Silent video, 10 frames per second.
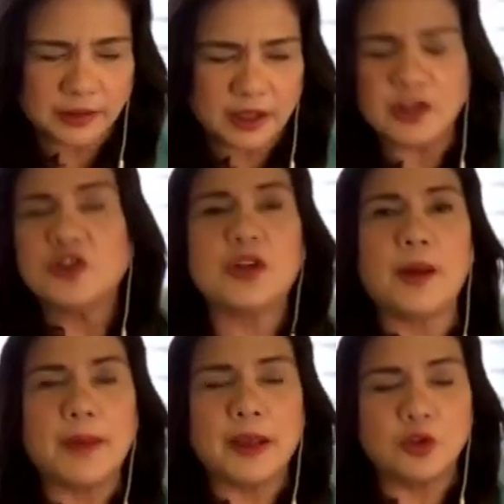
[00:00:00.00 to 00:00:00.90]
ng
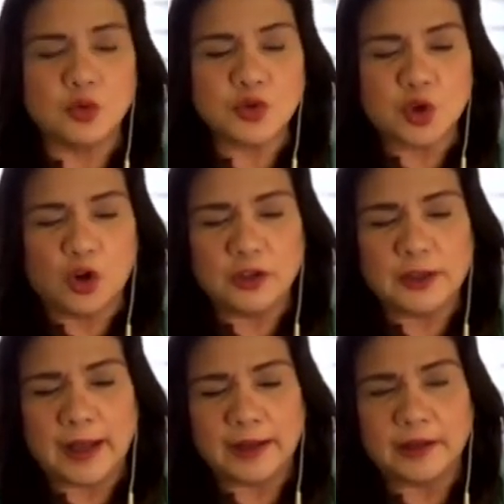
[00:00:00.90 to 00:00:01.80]
GMA News
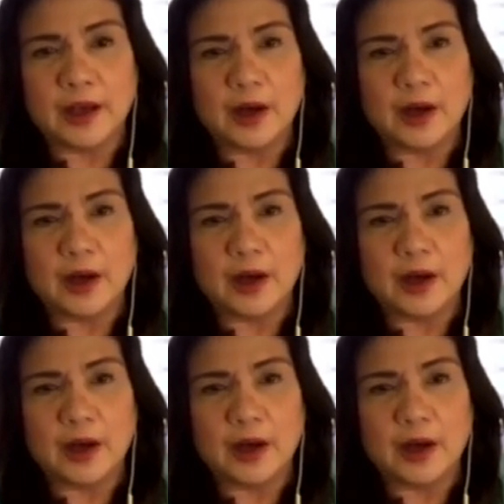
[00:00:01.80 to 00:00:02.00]
Online,